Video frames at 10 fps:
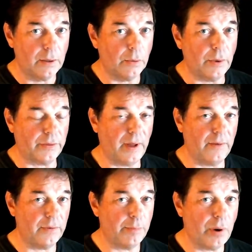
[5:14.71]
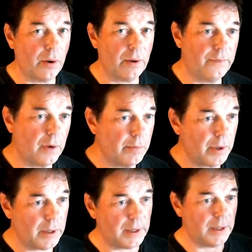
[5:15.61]
with every part of our
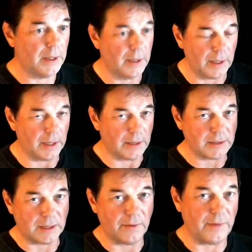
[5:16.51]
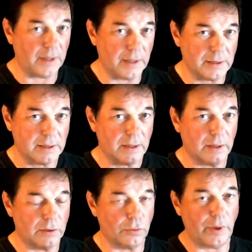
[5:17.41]
body, and it's giving us
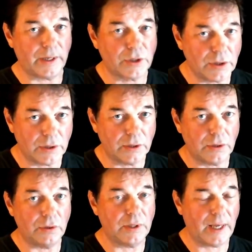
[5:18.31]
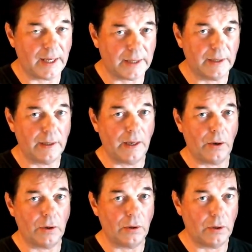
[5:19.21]
a direction to take
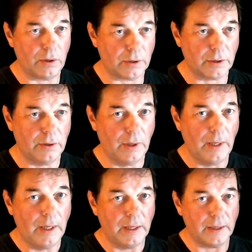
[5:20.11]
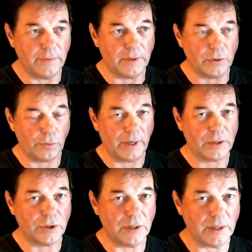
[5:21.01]
our art. The
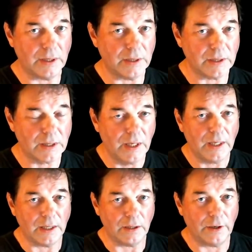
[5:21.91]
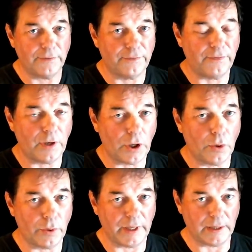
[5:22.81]
direction is in a
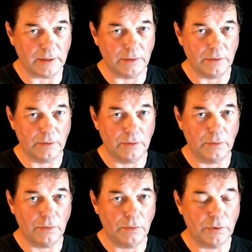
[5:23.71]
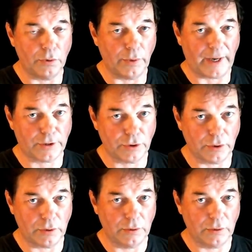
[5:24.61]
flowing direction.